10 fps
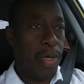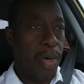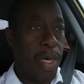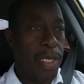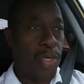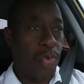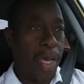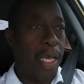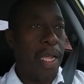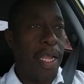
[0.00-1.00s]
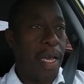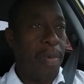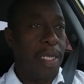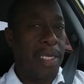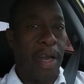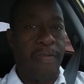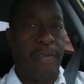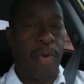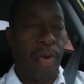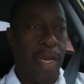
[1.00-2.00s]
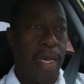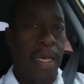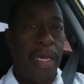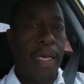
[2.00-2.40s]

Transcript: So it's raining, I'm in South Florida.